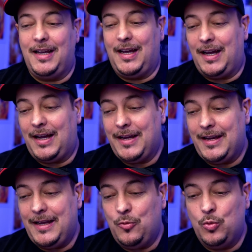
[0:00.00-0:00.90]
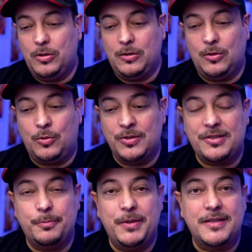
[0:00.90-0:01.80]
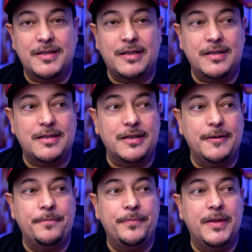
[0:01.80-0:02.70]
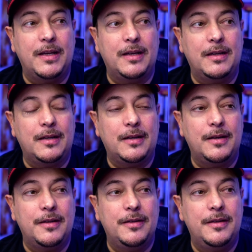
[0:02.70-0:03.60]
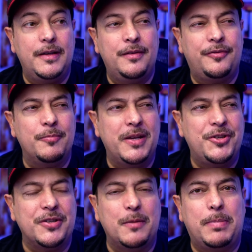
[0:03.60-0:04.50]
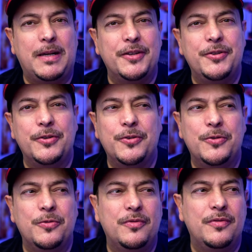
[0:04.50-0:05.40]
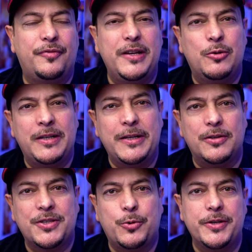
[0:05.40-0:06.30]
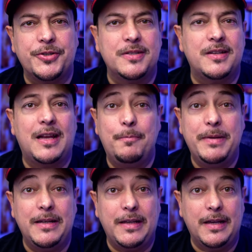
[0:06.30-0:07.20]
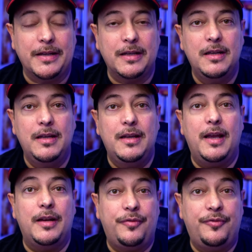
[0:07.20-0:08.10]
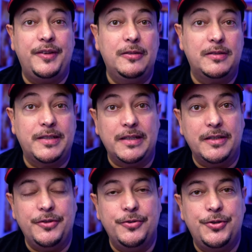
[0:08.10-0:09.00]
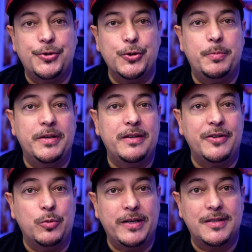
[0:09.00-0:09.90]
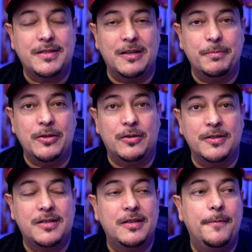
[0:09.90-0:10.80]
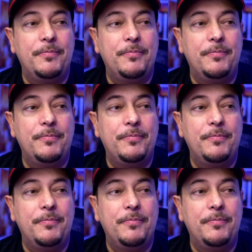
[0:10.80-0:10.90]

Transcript: I will also be discussing information about, you know, frequently asked questions that I've been getting and fielding in YouTube and everywhere else that I've been asked.